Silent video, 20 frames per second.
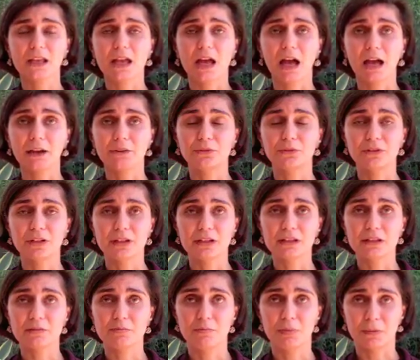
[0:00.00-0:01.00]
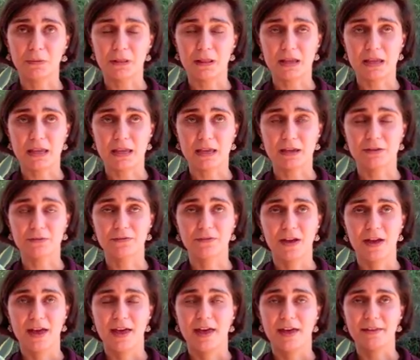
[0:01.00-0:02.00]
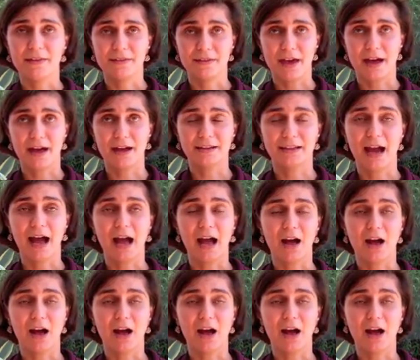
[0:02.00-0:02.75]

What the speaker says: I really believe that